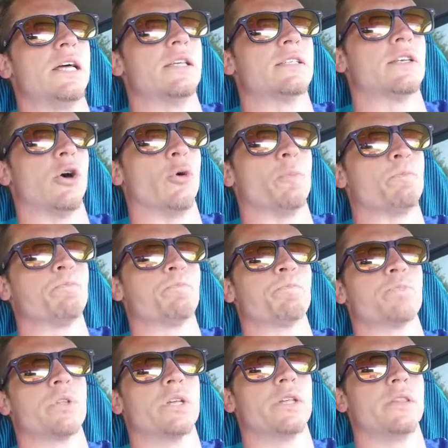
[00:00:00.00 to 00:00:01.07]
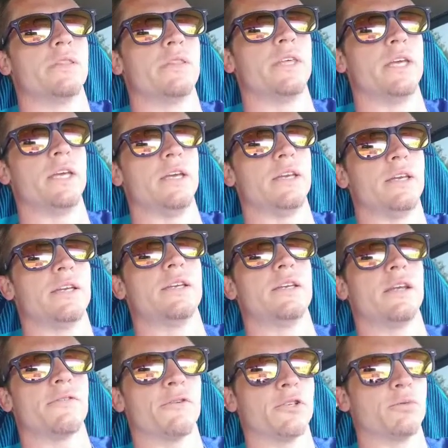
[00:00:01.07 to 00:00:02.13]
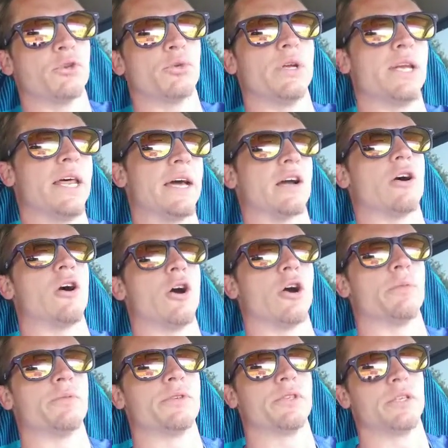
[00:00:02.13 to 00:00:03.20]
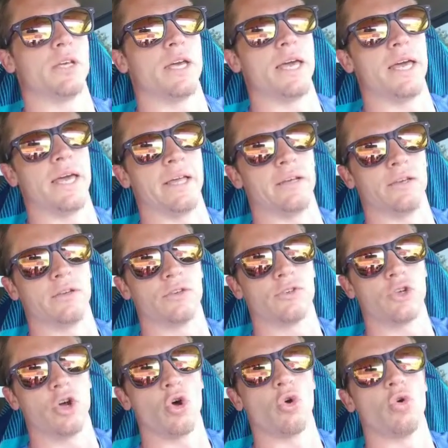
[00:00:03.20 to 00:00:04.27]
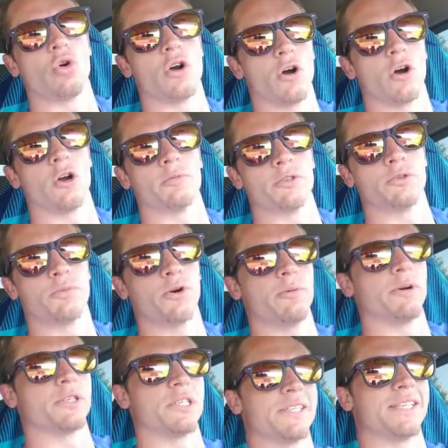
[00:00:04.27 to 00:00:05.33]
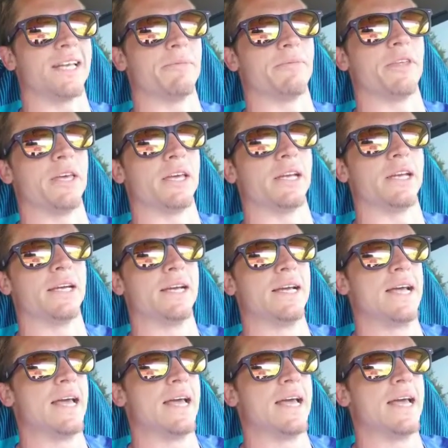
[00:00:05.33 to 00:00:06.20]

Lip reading: So the difference between net carbs and total carbs is pretty much the same thing